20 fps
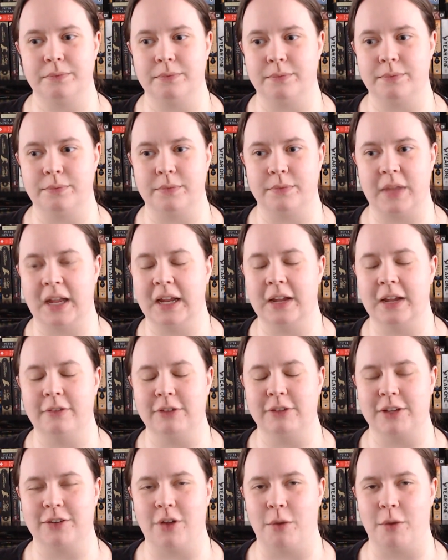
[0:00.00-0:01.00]
I have
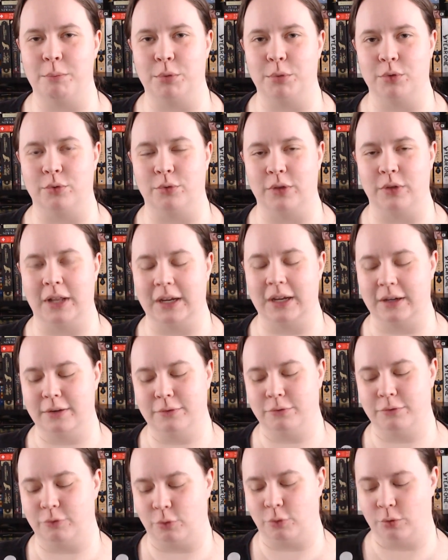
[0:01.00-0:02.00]
examples for like
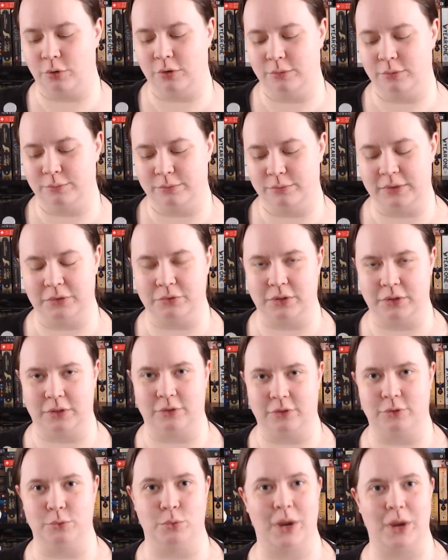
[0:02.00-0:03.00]
4
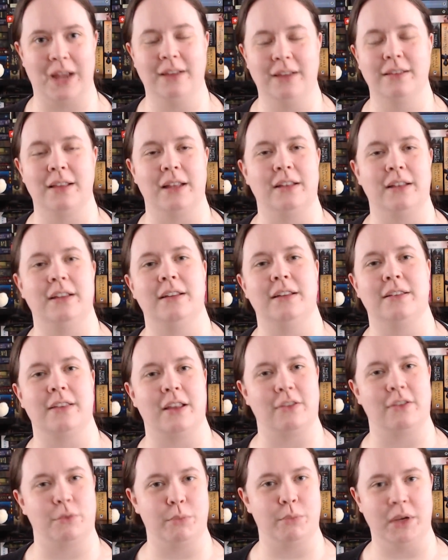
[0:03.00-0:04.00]
different ways that this
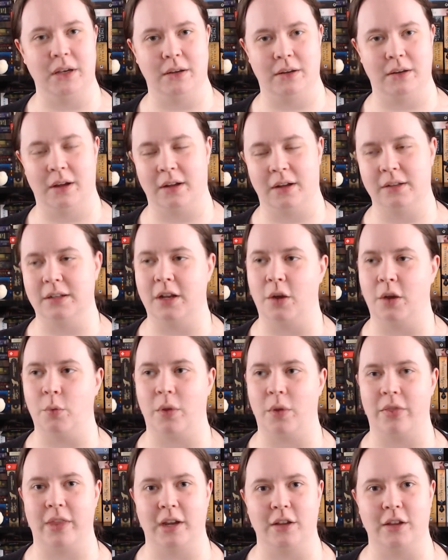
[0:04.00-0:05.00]
has been done and
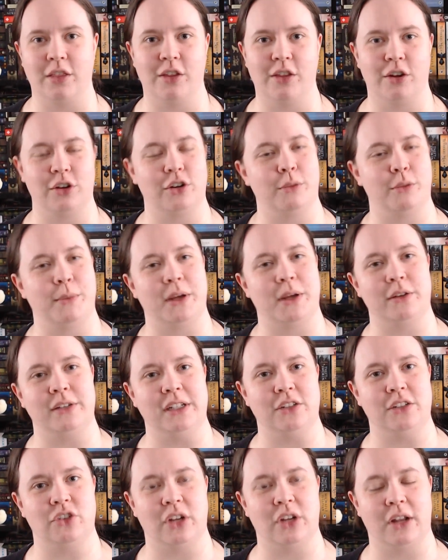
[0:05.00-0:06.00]
what I thought about
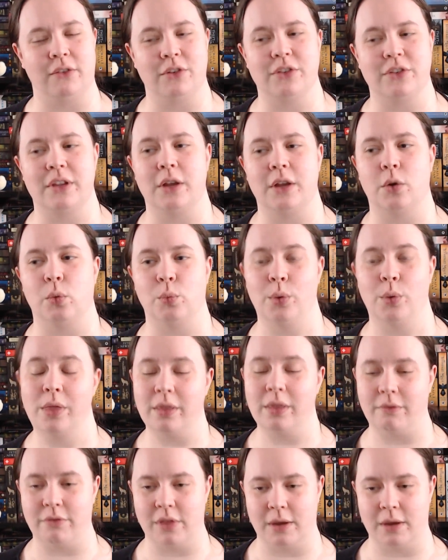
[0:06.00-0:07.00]
each and every single one
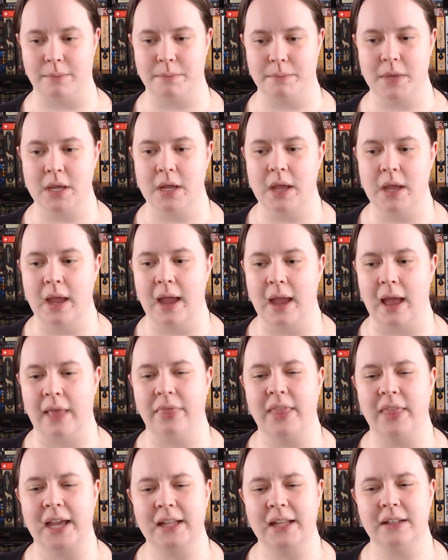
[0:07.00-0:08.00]
of them. And
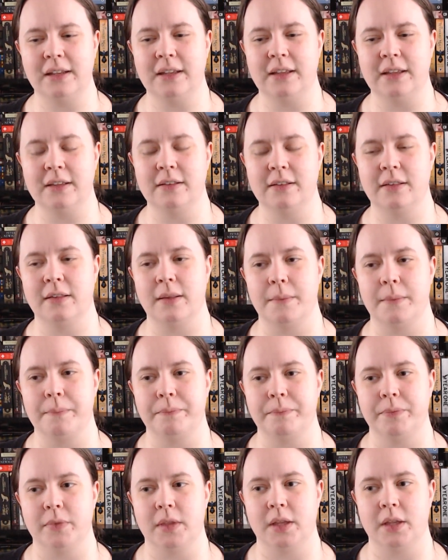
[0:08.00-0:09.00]
that is
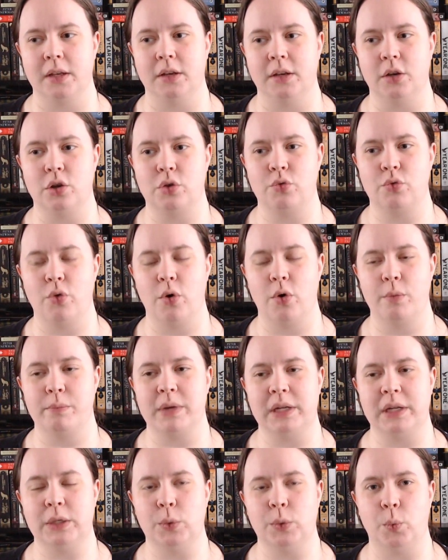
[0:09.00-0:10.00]
the trope
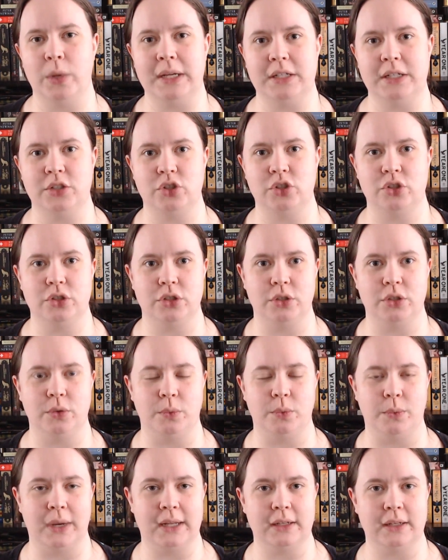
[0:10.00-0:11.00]
in which
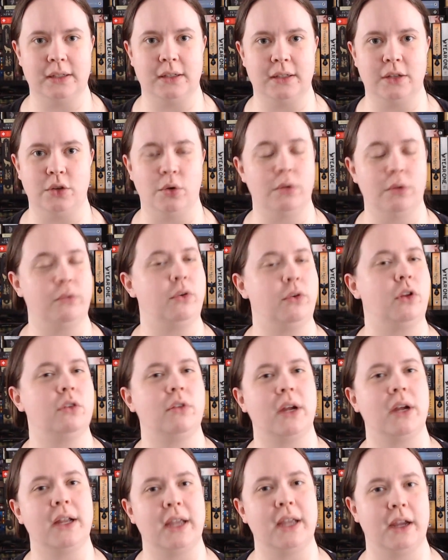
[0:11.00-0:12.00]
when you're following
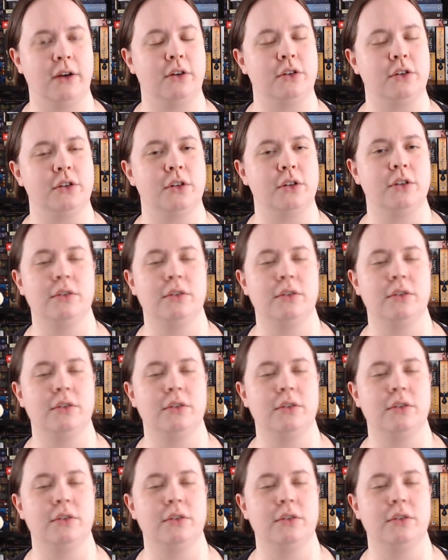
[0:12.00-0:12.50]
a character,